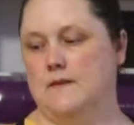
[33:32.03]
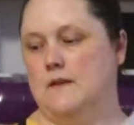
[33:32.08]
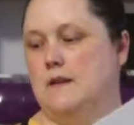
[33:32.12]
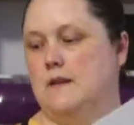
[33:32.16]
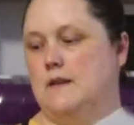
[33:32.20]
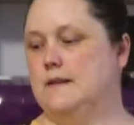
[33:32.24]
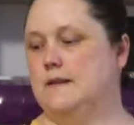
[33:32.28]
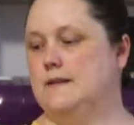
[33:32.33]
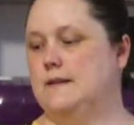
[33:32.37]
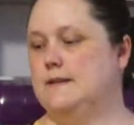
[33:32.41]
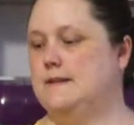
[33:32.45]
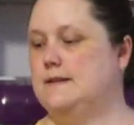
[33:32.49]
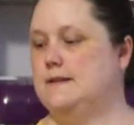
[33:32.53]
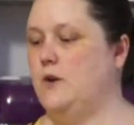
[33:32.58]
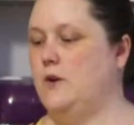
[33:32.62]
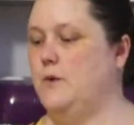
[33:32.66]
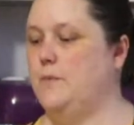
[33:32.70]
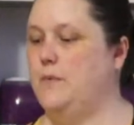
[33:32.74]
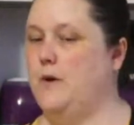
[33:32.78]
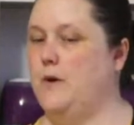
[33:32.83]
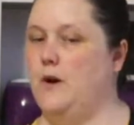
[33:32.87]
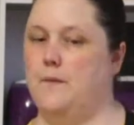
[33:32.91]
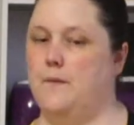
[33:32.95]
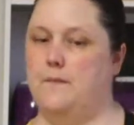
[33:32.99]
So
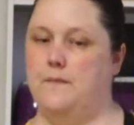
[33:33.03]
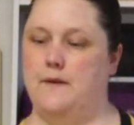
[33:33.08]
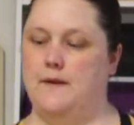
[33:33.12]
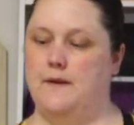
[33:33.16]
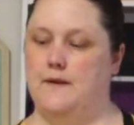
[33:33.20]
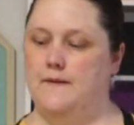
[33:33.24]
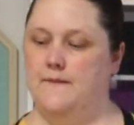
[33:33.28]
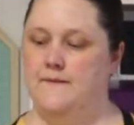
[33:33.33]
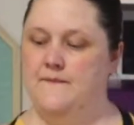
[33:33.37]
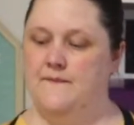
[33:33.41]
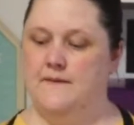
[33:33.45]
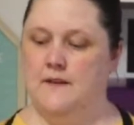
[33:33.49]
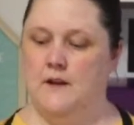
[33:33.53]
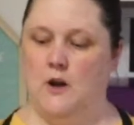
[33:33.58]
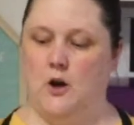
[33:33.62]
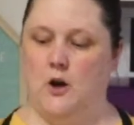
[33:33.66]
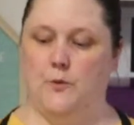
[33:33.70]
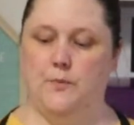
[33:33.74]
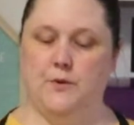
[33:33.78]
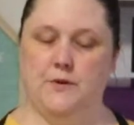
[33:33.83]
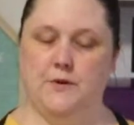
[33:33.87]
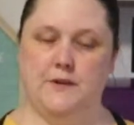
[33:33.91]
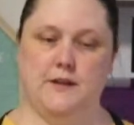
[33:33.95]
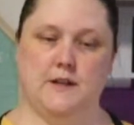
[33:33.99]
I'll
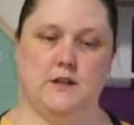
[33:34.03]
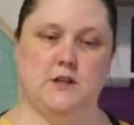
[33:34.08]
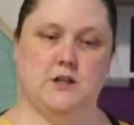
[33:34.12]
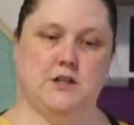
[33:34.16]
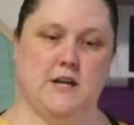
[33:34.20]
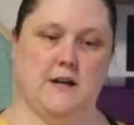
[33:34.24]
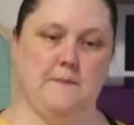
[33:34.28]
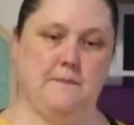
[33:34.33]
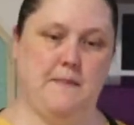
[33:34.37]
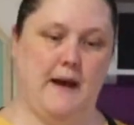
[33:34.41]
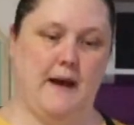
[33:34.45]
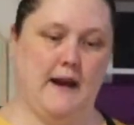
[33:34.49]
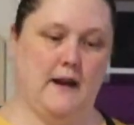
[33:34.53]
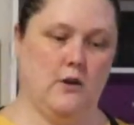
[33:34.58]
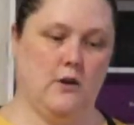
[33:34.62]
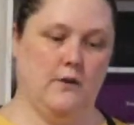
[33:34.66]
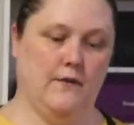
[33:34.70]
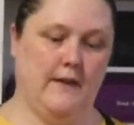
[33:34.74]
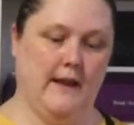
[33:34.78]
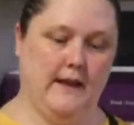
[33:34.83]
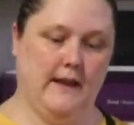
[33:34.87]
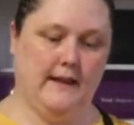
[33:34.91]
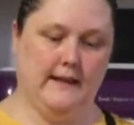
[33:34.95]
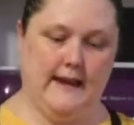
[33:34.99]
put the sheet back on
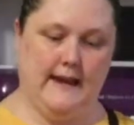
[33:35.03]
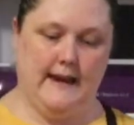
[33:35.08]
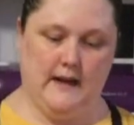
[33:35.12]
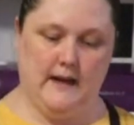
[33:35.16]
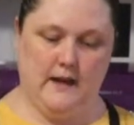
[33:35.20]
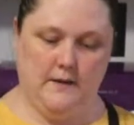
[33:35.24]
that later,